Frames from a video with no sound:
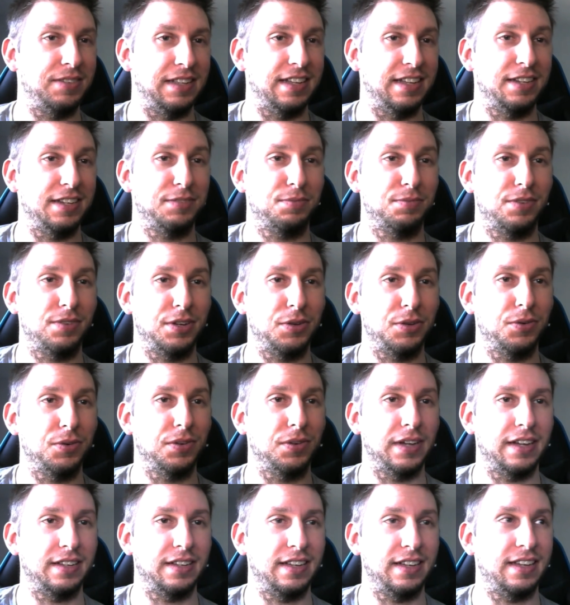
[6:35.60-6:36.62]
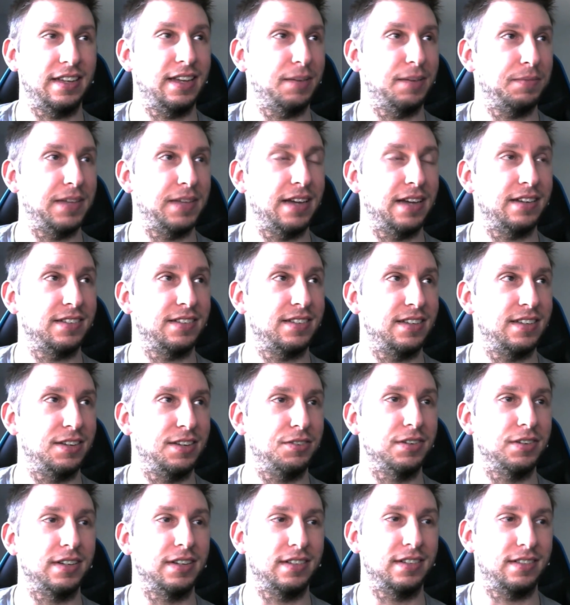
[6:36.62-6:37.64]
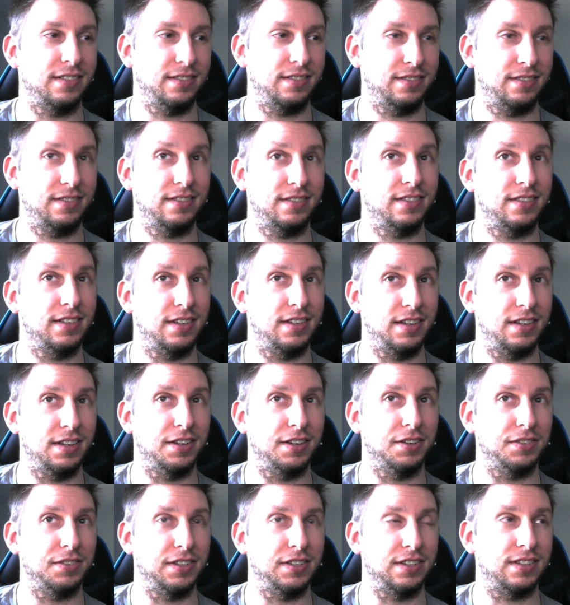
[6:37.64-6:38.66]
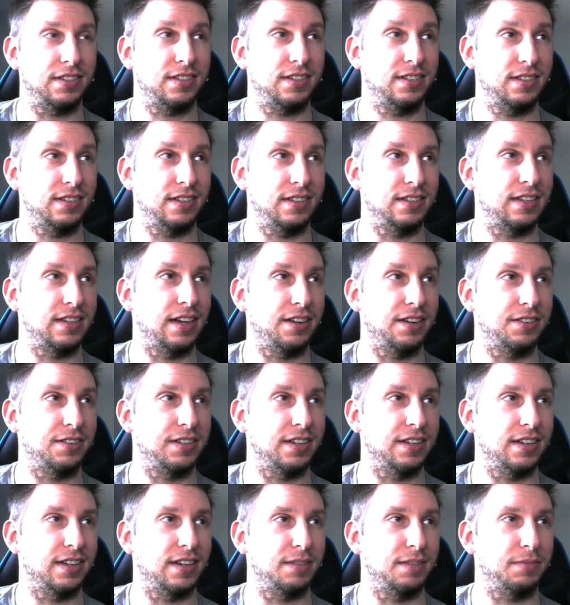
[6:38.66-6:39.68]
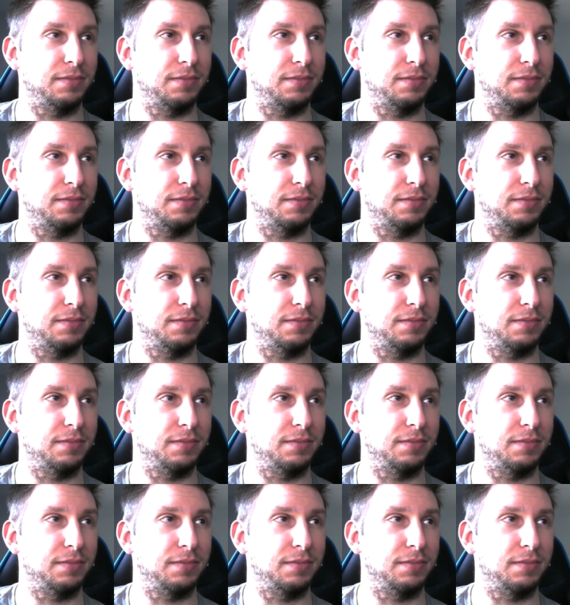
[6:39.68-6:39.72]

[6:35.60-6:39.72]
I mean, that's pretty cool how they kept that a secret, you know, this entire